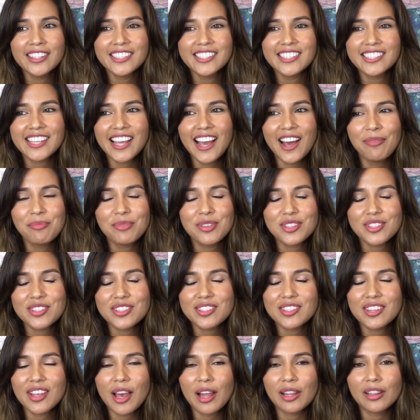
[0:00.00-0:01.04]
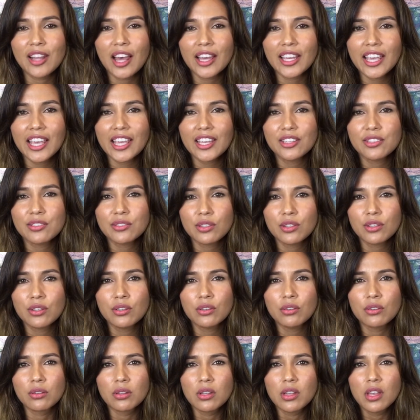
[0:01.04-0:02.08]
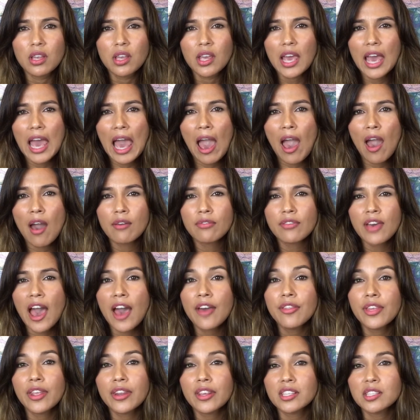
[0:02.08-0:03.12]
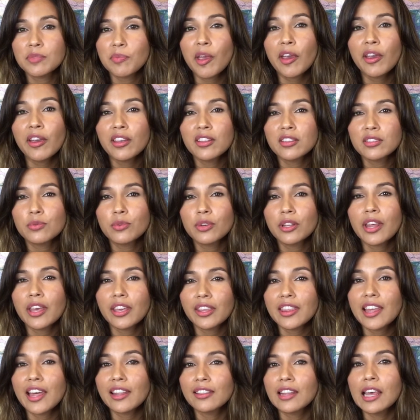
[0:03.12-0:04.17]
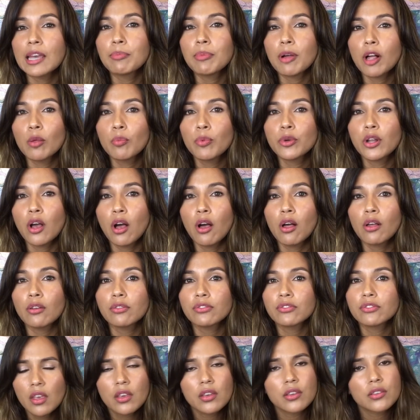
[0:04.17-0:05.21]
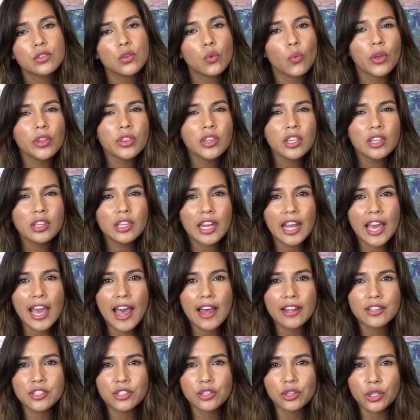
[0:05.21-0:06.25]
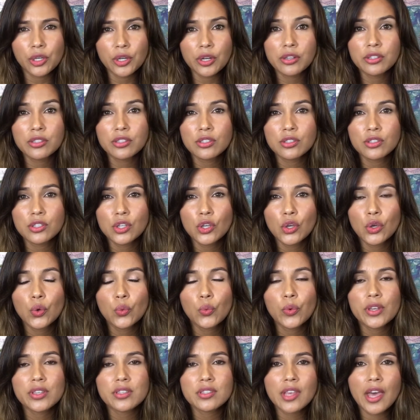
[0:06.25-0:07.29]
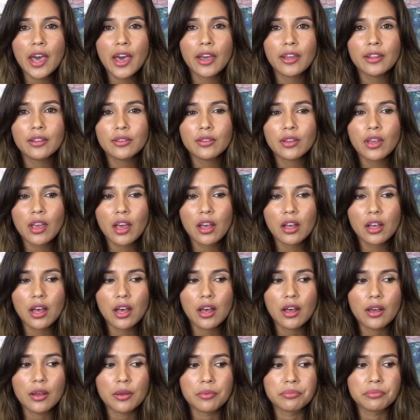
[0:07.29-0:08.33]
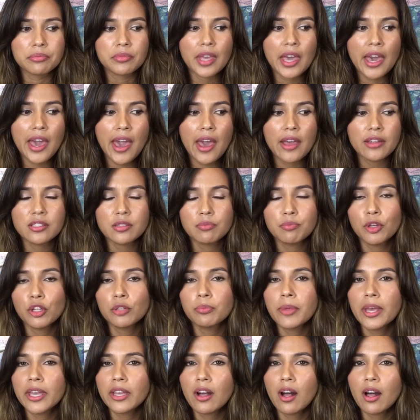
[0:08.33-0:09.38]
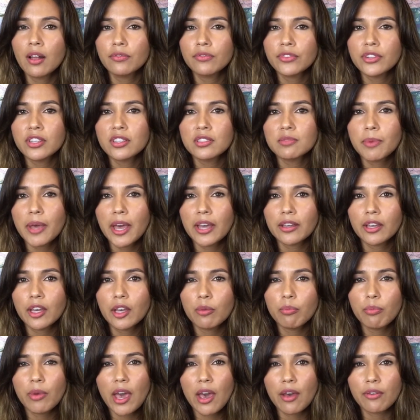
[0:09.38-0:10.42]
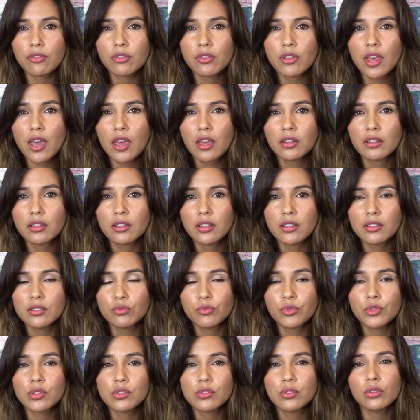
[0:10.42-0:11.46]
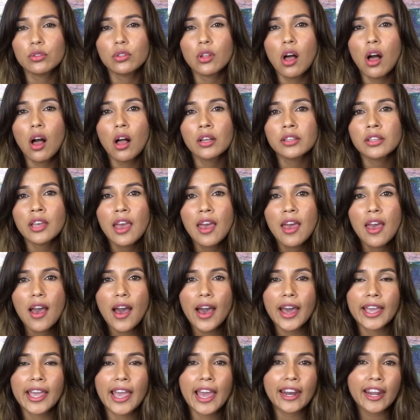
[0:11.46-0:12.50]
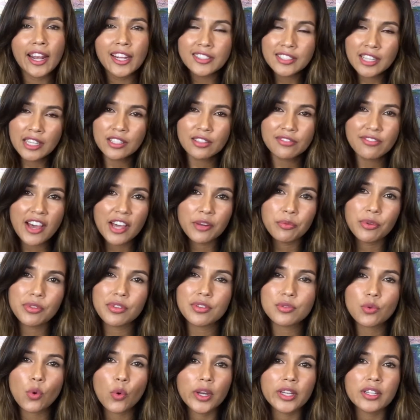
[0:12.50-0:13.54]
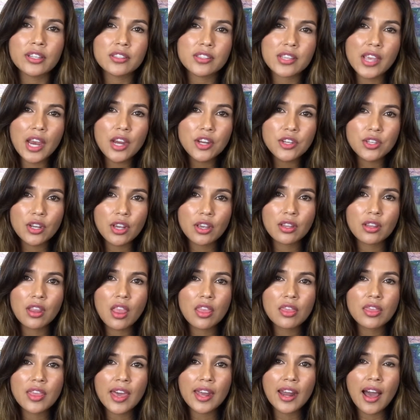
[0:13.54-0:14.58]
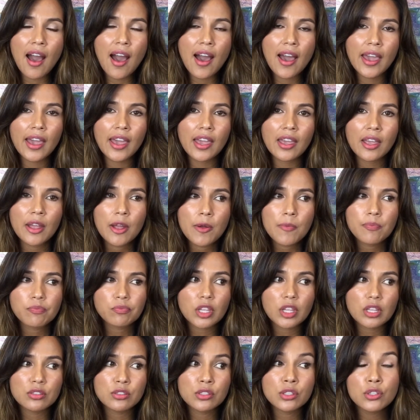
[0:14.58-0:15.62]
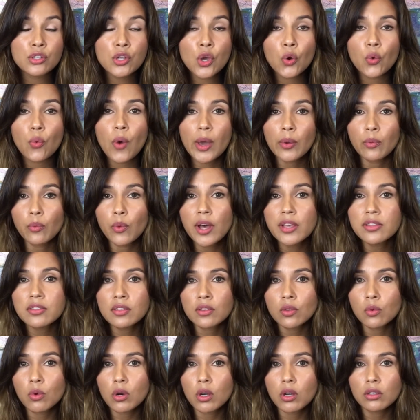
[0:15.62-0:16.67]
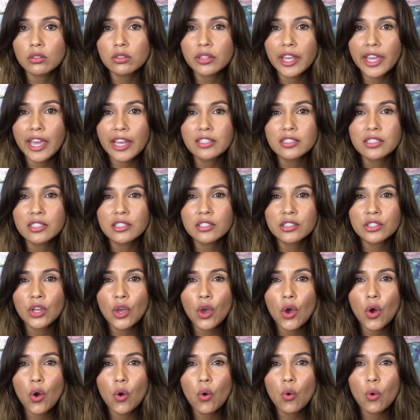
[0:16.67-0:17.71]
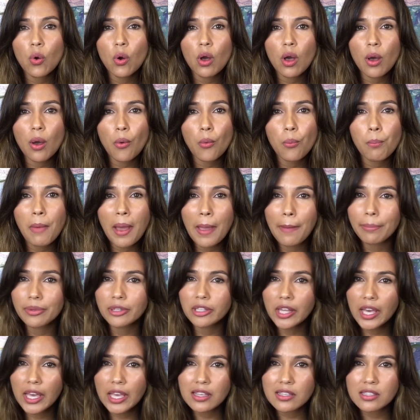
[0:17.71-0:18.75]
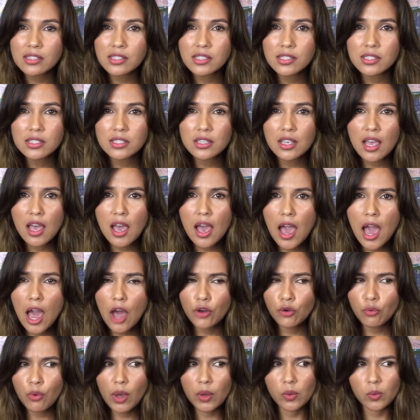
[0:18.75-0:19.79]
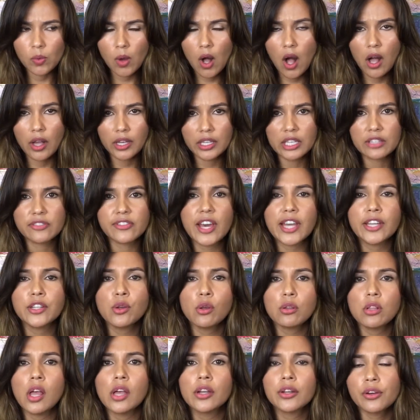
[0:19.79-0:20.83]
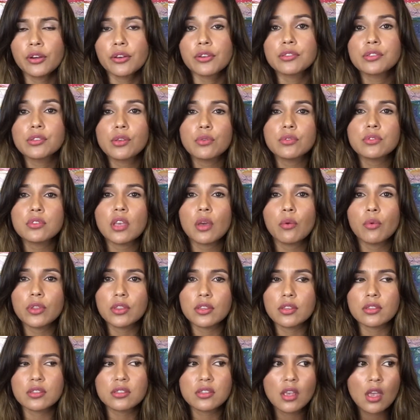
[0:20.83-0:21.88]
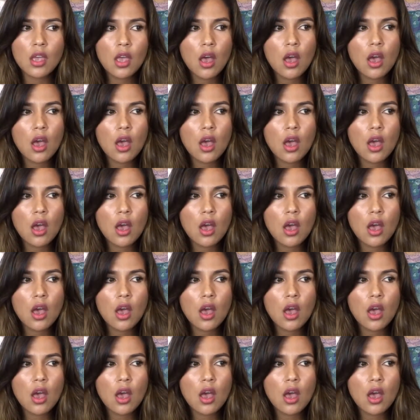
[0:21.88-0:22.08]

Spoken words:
yeah, I'm just lucky to have had that experience where like that light bulb went off. So one thing that I had to learn to do was that I had to build my confidence back up after that, because for so long I had identified with this organization that I didn't know who I was in the world. Like, I didn't know my place. How do I walk? If I no longer associate with this